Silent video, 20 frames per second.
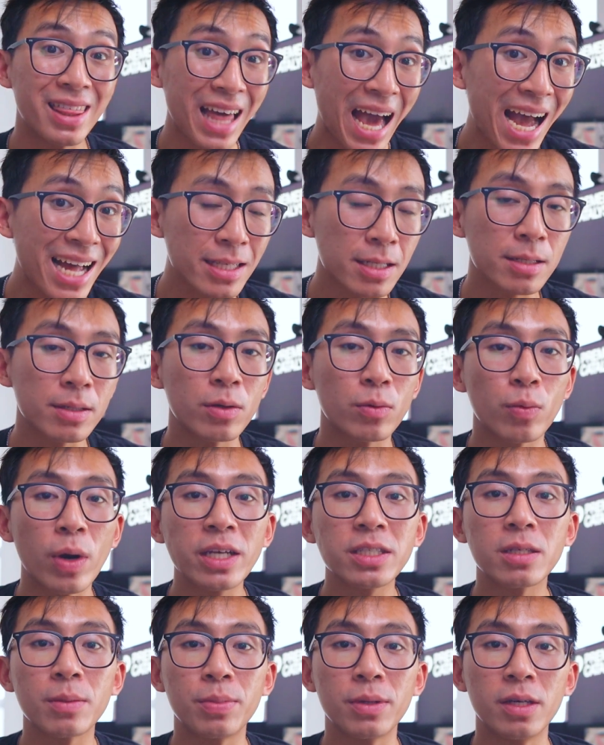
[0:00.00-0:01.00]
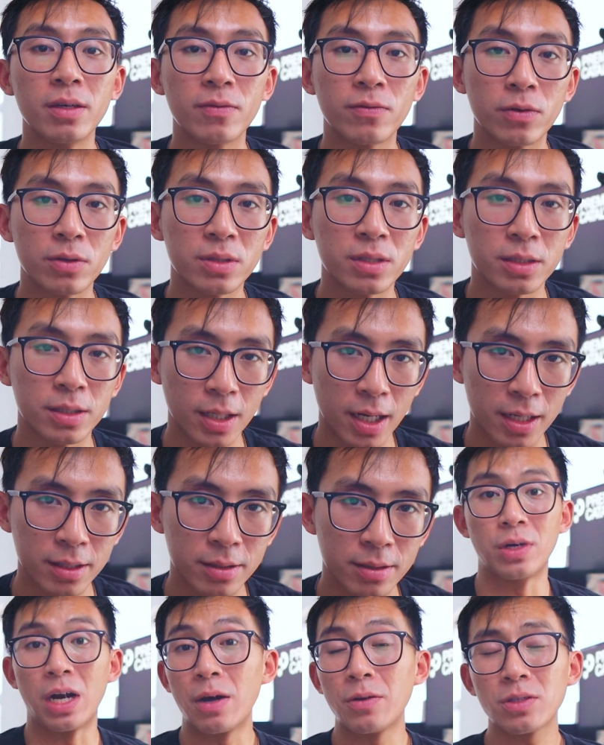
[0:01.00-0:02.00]
That's the recipe for
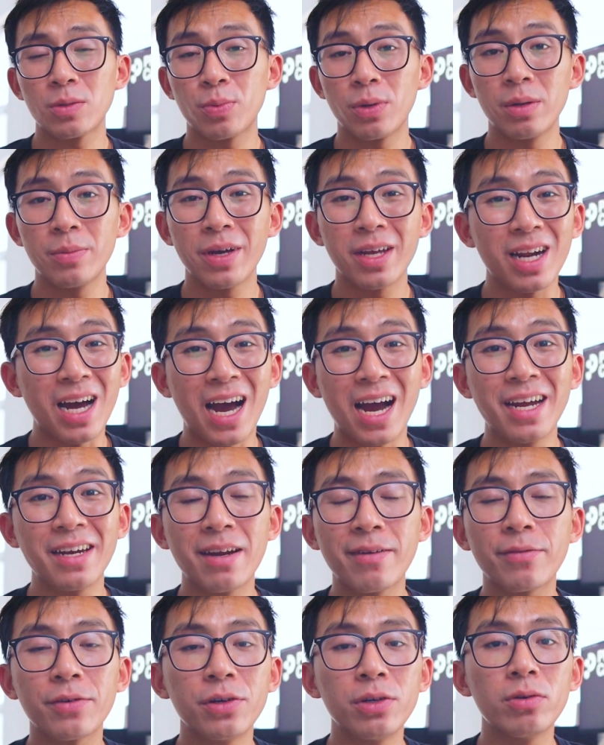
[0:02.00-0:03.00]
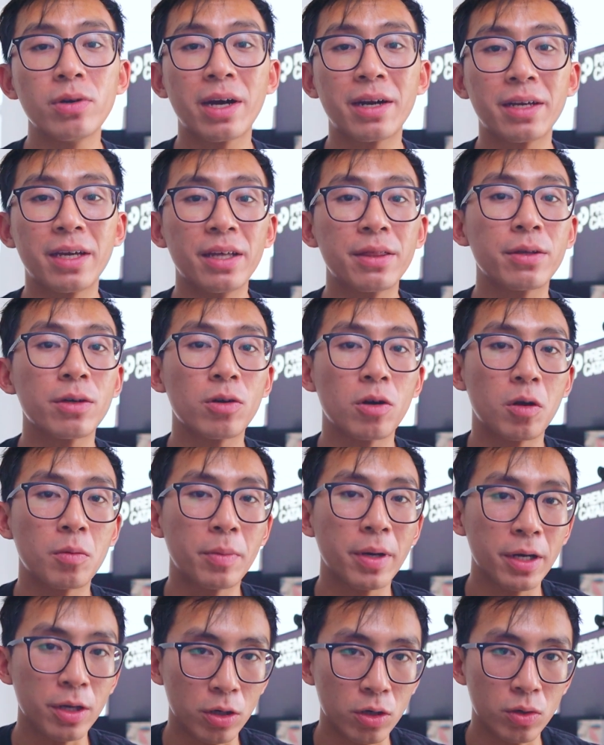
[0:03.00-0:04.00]
success. When I was a pre-med, I never knew how to get there on
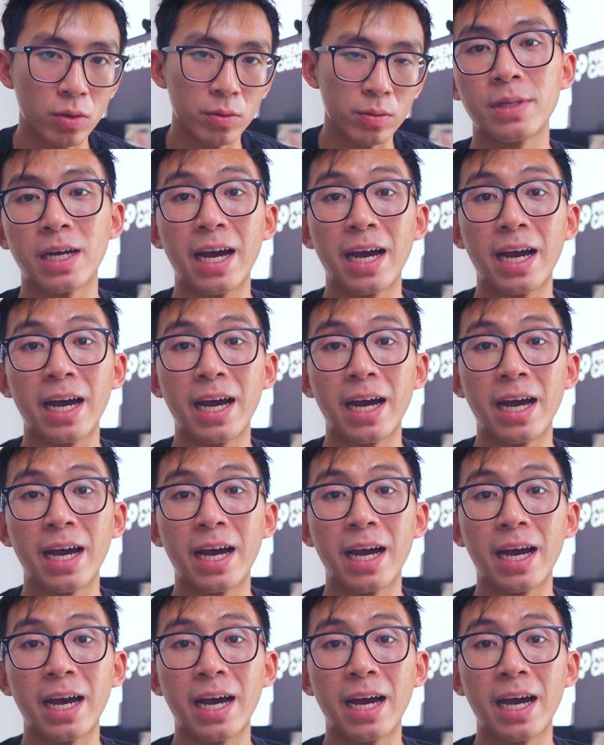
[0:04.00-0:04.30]
my own.